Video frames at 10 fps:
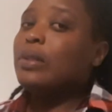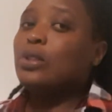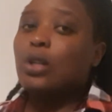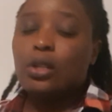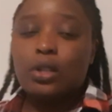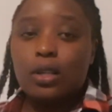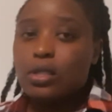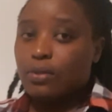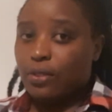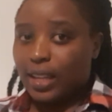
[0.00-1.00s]
Don't also
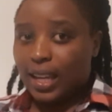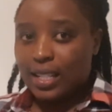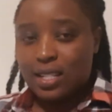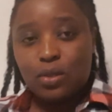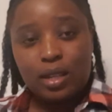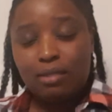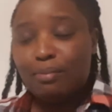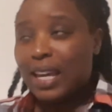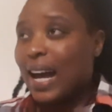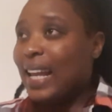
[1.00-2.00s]
forget to give
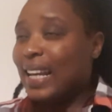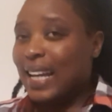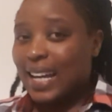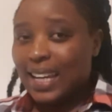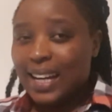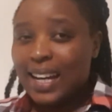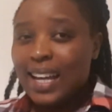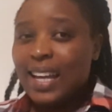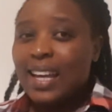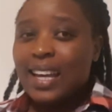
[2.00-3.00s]
me a like
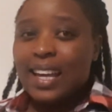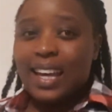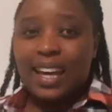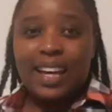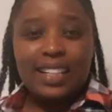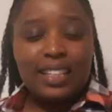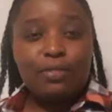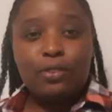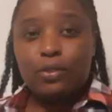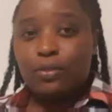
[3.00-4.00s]
And
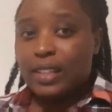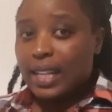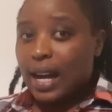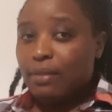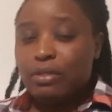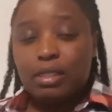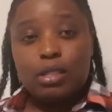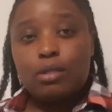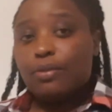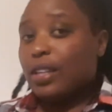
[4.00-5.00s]
if you've loved
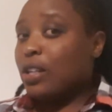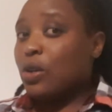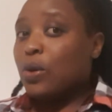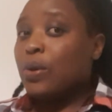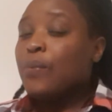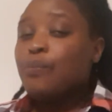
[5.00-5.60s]
this video,